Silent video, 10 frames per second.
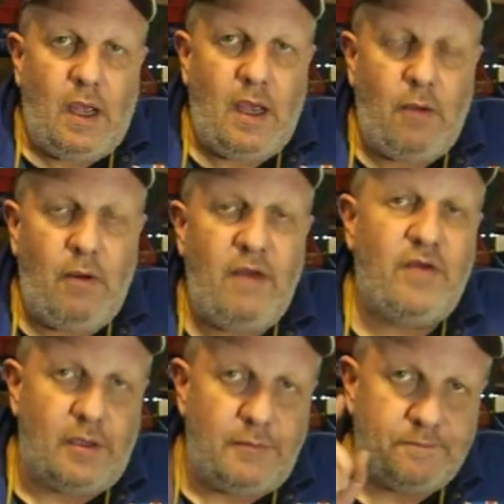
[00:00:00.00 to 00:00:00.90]

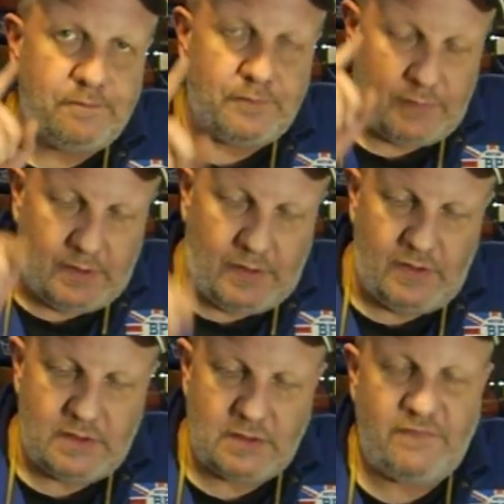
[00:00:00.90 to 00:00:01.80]
However, and
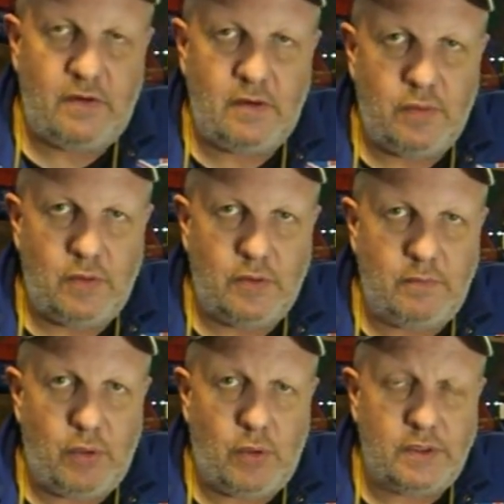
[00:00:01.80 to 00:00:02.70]
this is a very
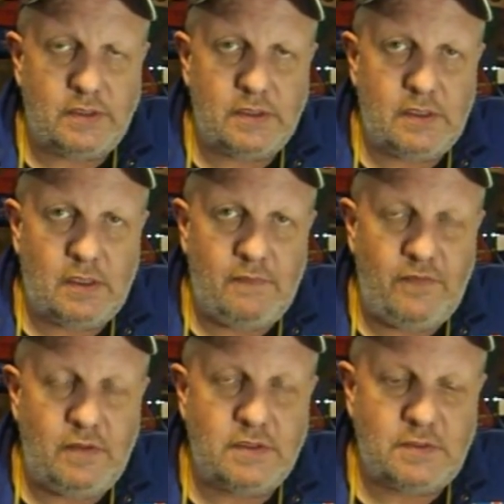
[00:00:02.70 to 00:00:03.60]
important point that
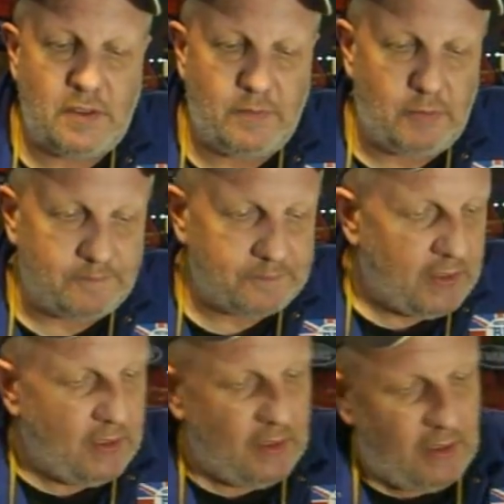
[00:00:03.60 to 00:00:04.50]
confuses people,
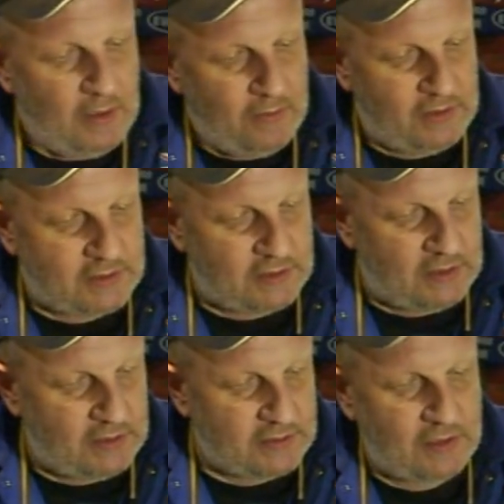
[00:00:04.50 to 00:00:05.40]
this
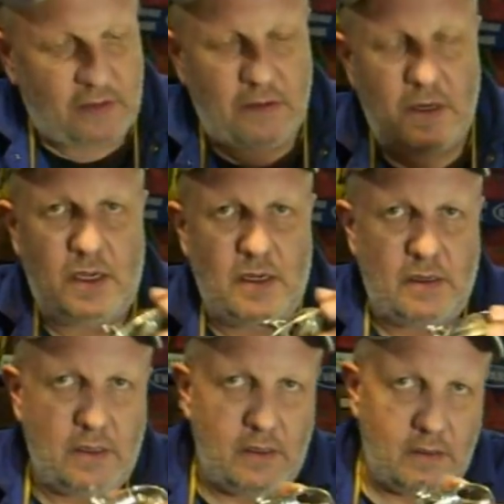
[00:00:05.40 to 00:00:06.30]
is the 389